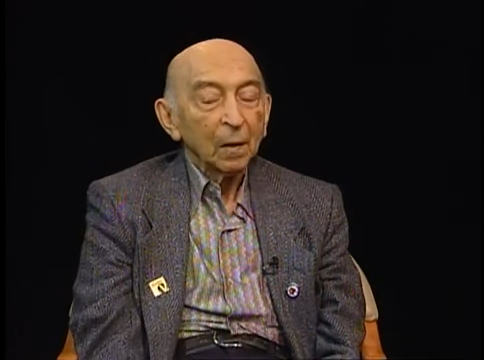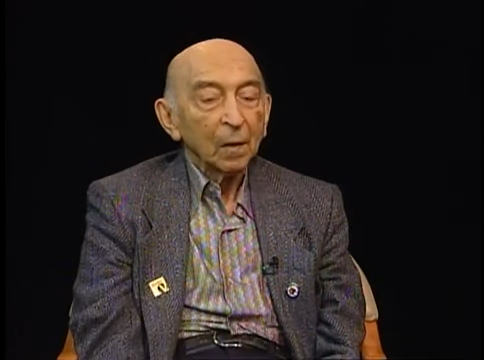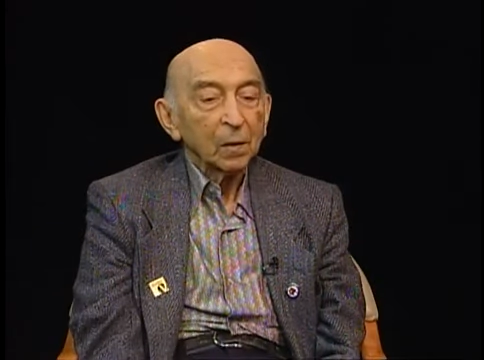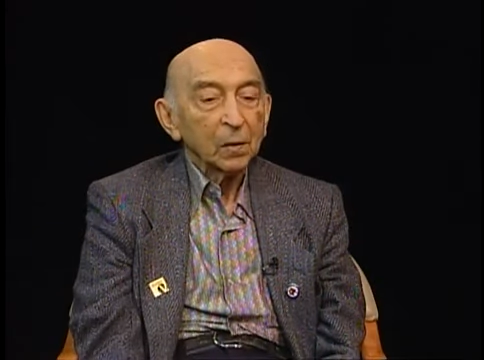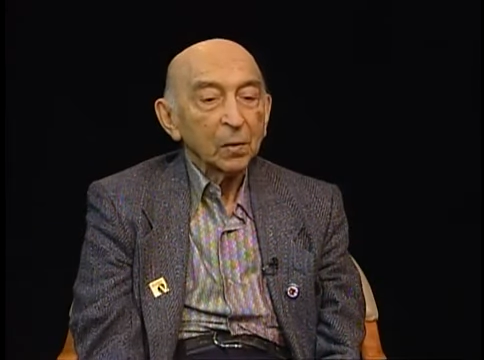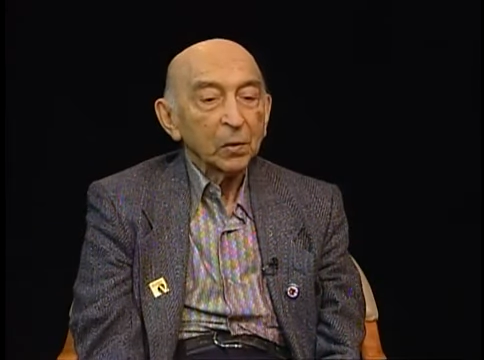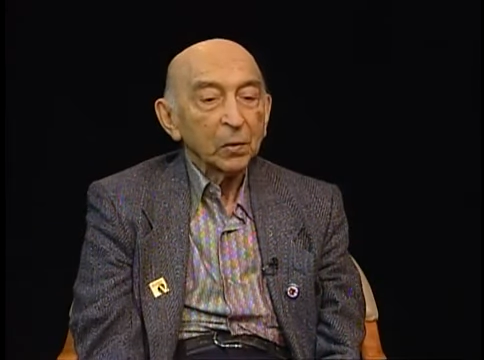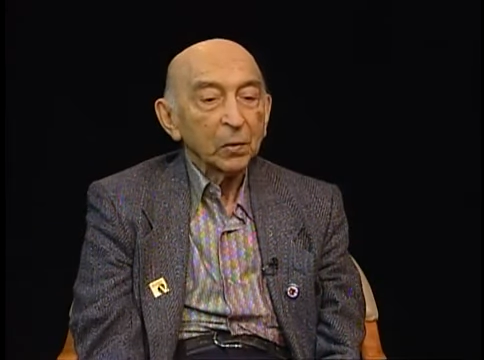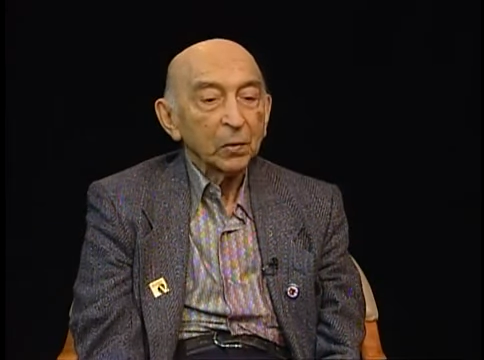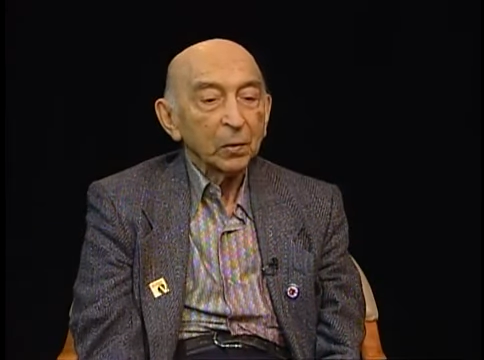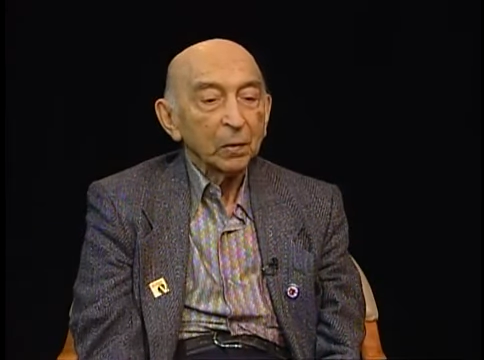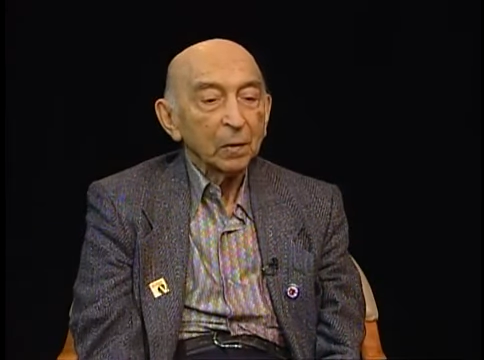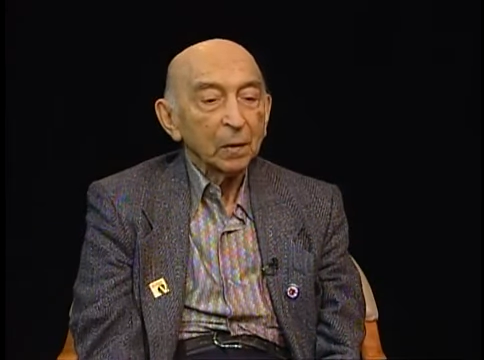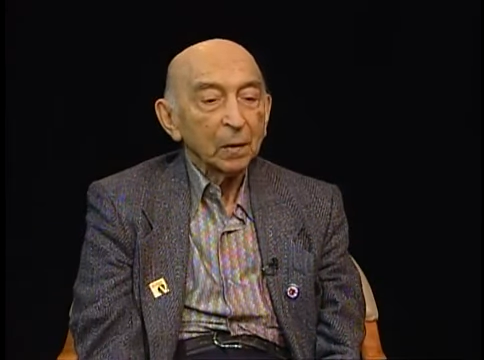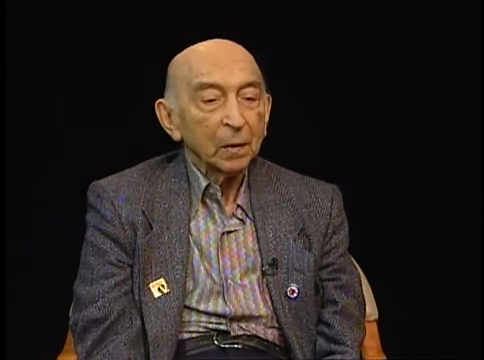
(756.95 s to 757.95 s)

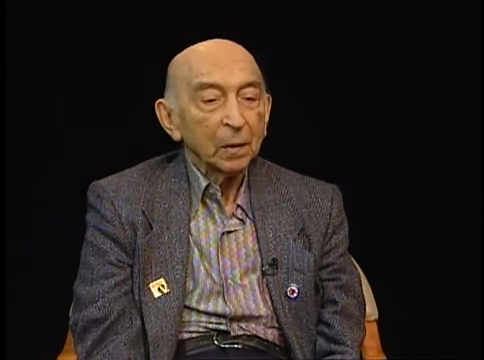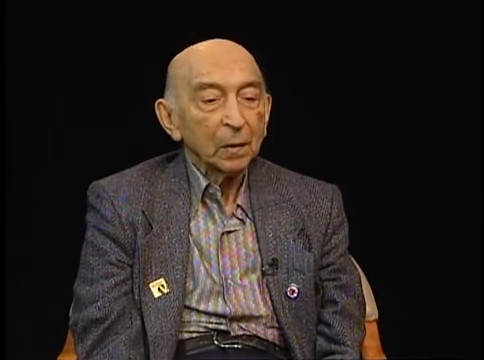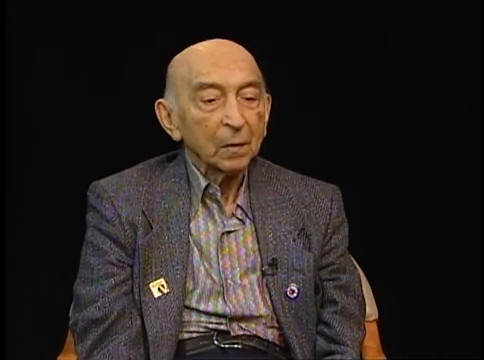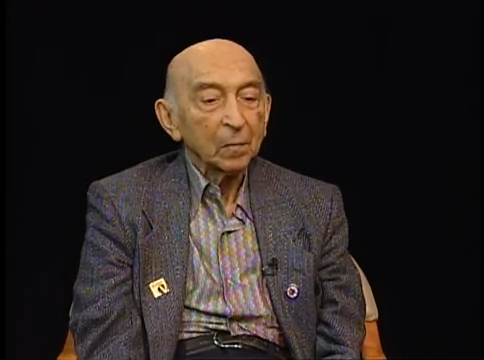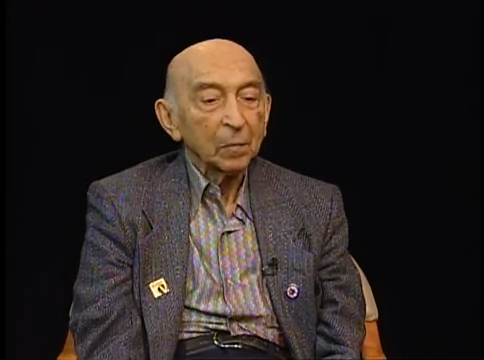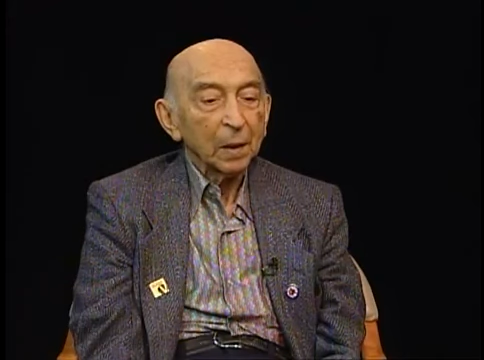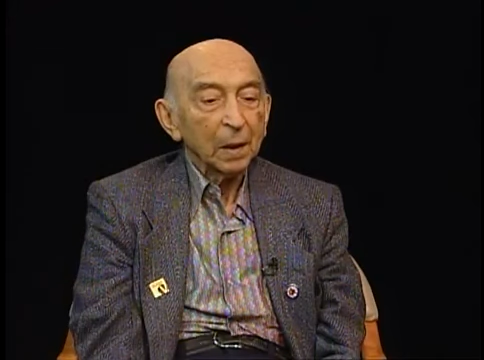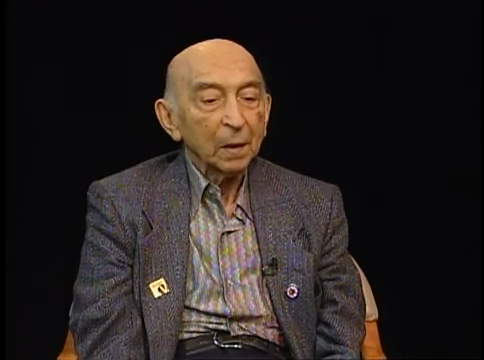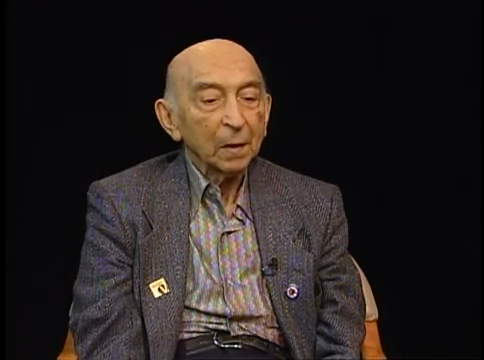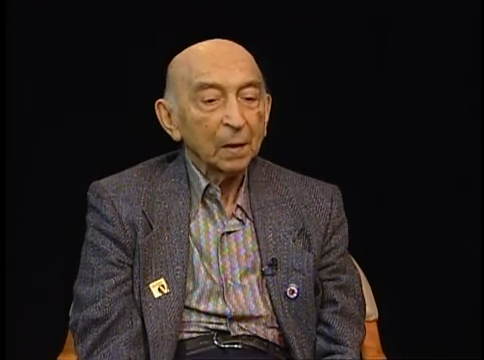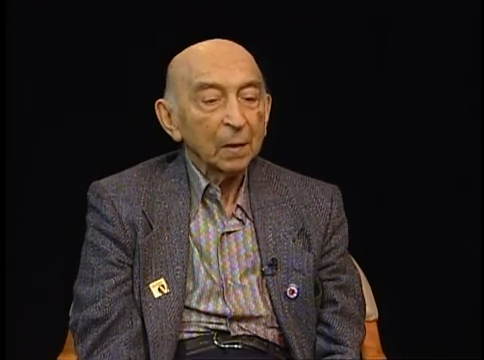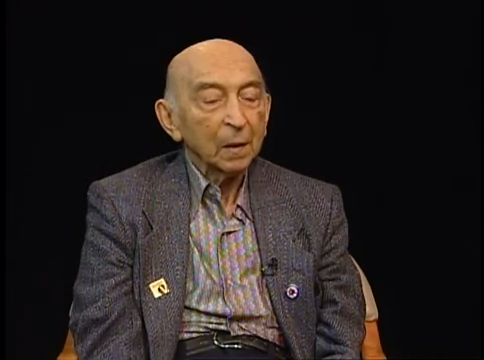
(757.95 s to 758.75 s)
So back in